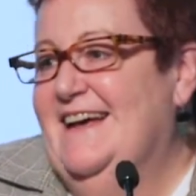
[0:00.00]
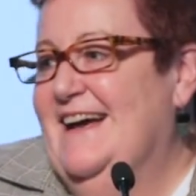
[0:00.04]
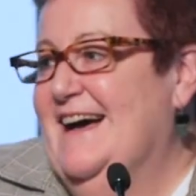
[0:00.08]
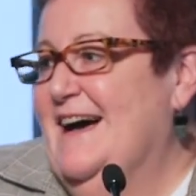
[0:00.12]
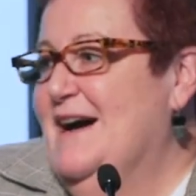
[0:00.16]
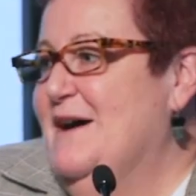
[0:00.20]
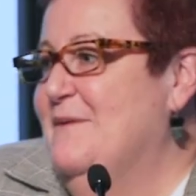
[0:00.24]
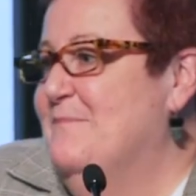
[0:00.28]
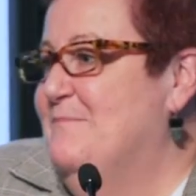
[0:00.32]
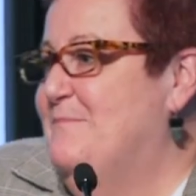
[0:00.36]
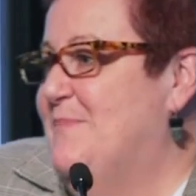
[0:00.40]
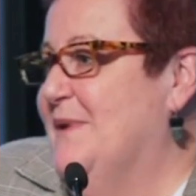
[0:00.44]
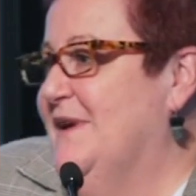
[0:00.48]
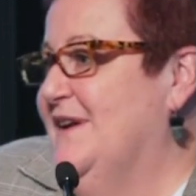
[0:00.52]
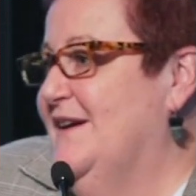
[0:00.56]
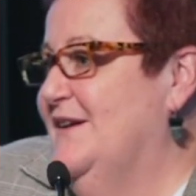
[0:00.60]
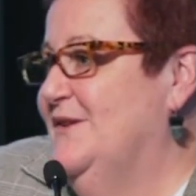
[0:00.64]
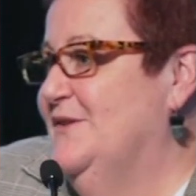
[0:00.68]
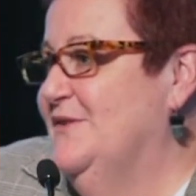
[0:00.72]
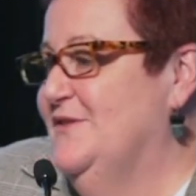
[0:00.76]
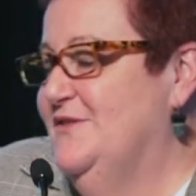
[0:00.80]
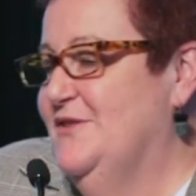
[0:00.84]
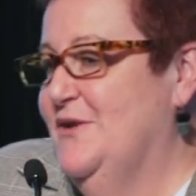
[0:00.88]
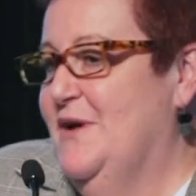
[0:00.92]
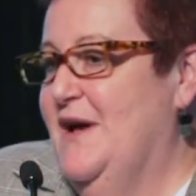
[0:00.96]
But I
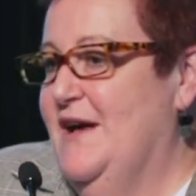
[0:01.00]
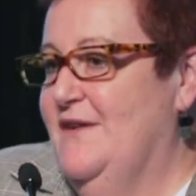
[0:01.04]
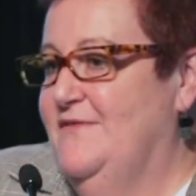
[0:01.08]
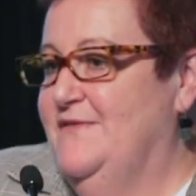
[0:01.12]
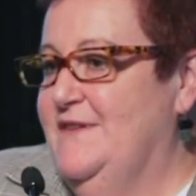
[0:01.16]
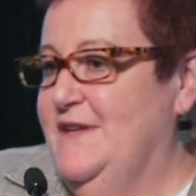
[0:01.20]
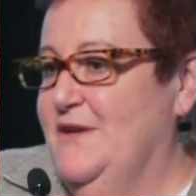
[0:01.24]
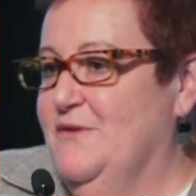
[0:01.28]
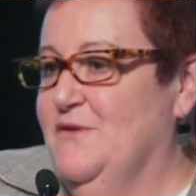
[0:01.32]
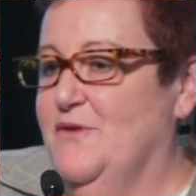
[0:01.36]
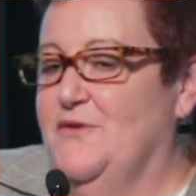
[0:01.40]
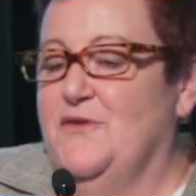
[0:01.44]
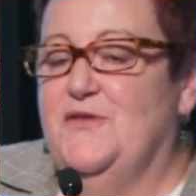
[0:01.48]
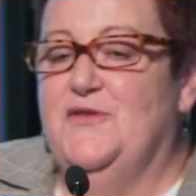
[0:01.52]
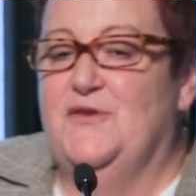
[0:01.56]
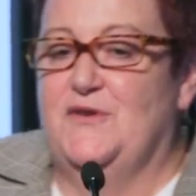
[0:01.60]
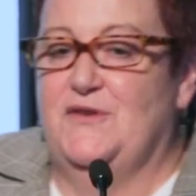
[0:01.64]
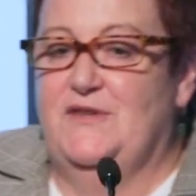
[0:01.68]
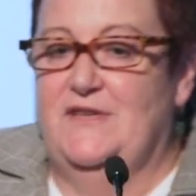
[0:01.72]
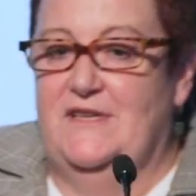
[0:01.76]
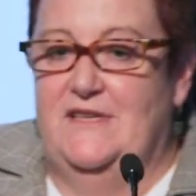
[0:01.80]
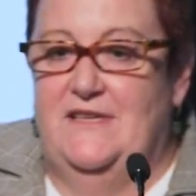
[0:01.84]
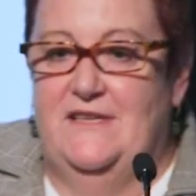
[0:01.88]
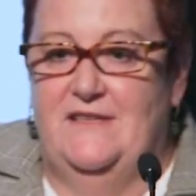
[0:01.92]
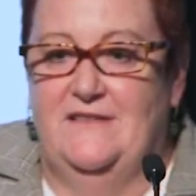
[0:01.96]
also have near on
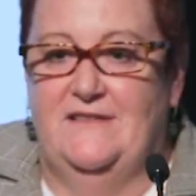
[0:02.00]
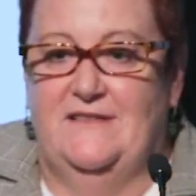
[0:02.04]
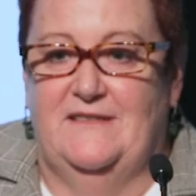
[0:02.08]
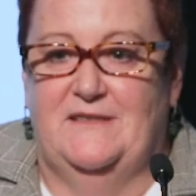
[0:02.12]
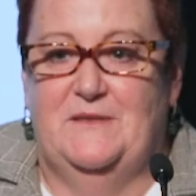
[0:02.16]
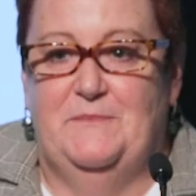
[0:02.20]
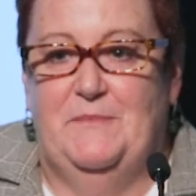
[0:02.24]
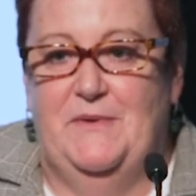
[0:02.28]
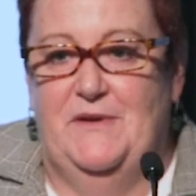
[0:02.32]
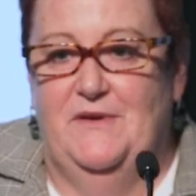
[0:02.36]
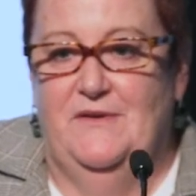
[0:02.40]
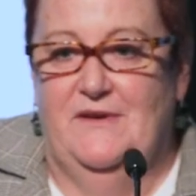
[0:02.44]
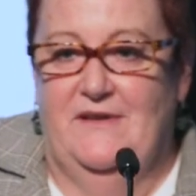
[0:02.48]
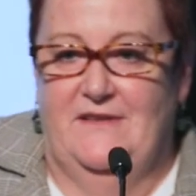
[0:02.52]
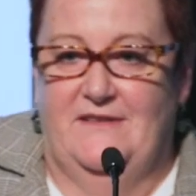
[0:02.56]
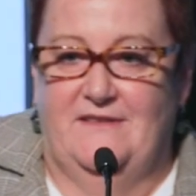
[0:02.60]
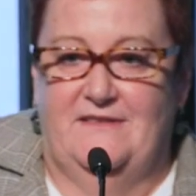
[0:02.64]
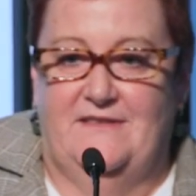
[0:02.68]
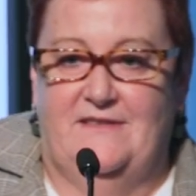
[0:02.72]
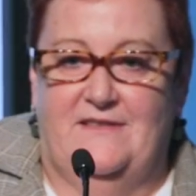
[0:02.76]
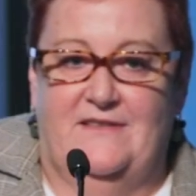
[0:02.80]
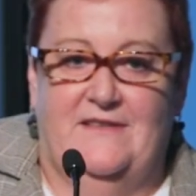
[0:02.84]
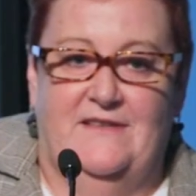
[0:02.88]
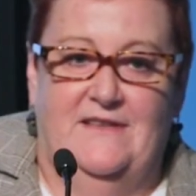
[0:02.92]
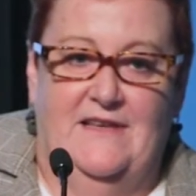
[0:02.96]
30 years'
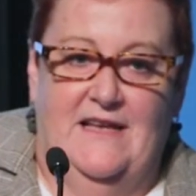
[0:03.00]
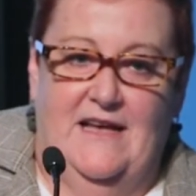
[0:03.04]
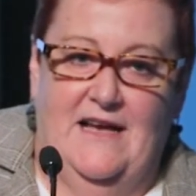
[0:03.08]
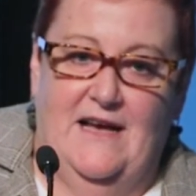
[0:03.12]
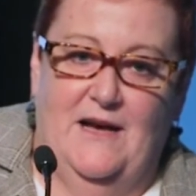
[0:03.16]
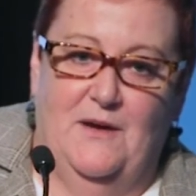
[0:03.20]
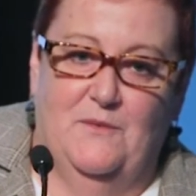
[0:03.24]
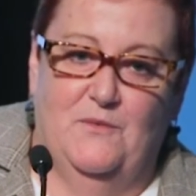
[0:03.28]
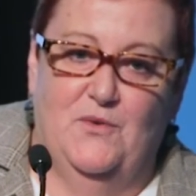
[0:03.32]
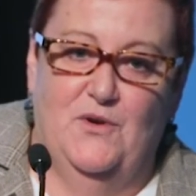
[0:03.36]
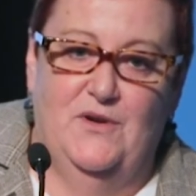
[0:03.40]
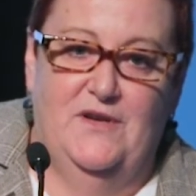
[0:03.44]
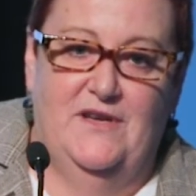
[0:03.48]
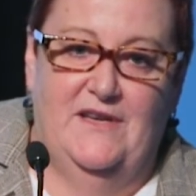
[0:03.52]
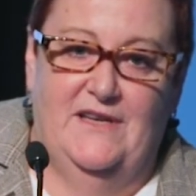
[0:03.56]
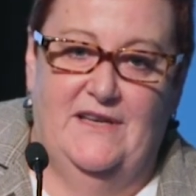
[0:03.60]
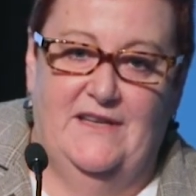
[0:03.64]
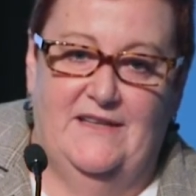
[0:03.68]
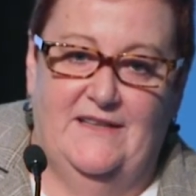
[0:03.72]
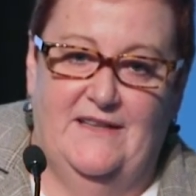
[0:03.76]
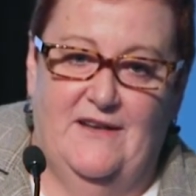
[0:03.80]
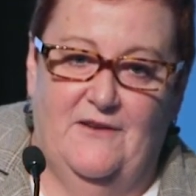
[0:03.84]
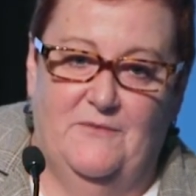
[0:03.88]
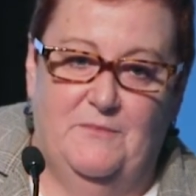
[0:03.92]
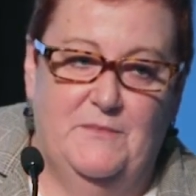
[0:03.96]
experience working
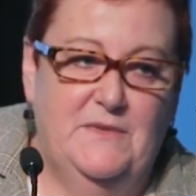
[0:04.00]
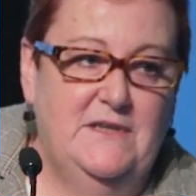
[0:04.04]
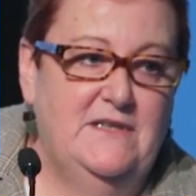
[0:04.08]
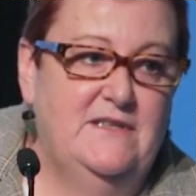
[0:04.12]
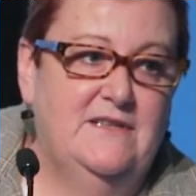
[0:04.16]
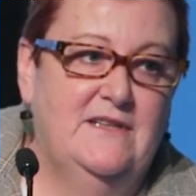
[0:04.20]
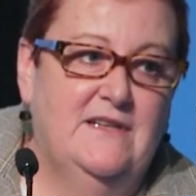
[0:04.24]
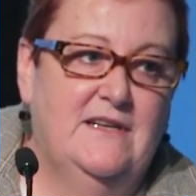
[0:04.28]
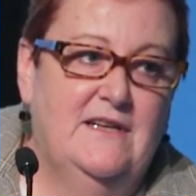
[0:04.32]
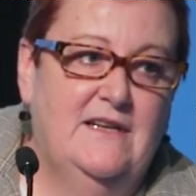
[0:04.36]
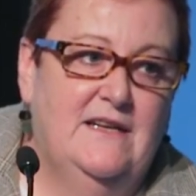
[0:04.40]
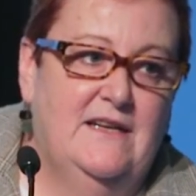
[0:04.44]
in government,